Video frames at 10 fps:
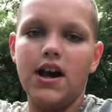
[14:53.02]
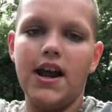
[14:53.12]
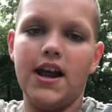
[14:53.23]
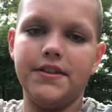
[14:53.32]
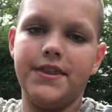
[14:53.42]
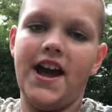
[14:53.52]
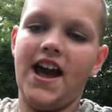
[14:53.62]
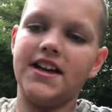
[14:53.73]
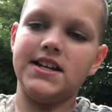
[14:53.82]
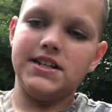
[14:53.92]
And
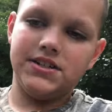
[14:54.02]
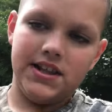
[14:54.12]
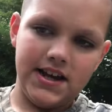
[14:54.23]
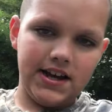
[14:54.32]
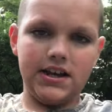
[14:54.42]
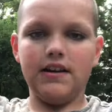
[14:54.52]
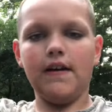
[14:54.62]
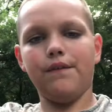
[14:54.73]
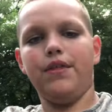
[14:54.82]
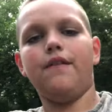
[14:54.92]
that is the end
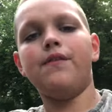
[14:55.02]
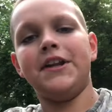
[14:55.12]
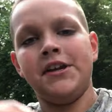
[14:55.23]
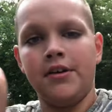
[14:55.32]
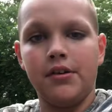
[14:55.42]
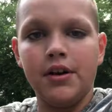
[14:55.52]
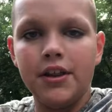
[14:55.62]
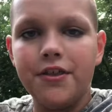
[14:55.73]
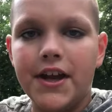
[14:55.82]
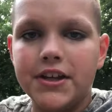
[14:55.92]
of the video.
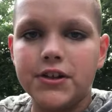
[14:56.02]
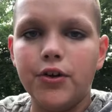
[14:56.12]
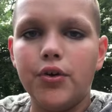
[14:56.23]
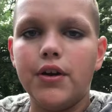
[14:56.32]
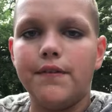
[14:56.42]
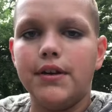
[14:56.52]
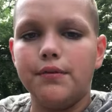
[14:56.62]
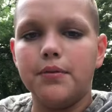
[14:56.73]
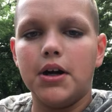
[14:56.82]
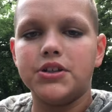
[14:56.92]
Thank you if
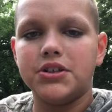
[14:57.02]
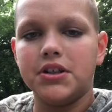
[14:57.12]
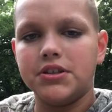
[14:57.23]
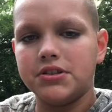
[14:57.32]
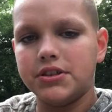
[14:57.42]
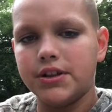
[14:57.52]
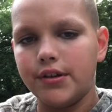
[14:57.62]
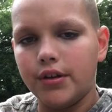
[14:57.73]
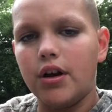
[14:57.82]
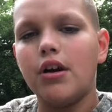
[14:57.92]
you've watched this
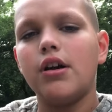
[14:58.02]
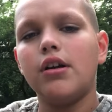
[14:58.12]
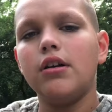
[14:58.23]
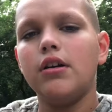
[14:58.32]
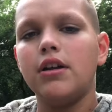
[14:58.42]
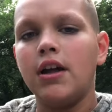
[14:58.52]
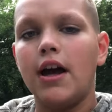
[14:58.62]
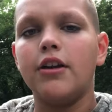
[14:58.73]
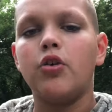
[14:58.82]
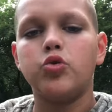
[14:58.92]
long.
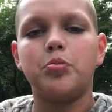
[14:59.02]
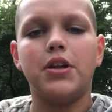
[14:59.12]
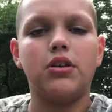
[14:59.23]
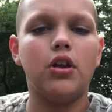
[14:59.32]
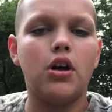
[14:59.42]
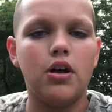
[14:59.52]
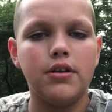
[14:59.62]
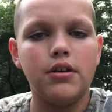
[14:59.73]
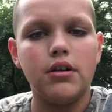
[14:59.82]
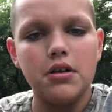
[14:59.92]
I know it's been
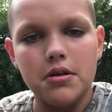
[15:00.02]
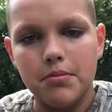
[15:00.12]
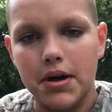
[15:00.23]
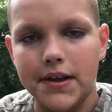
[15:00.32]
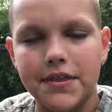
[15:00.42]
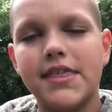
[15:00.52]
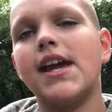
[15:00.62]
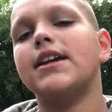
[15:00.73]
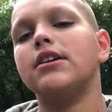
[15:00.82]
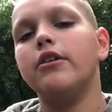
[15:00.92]
long, but
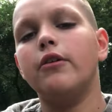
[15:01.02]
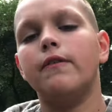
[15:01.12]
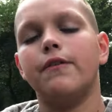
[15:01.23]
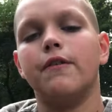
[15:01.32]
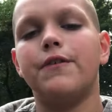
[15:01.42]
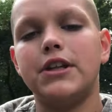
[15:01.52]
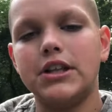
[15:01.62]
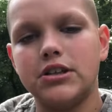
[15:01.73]
thank you for 50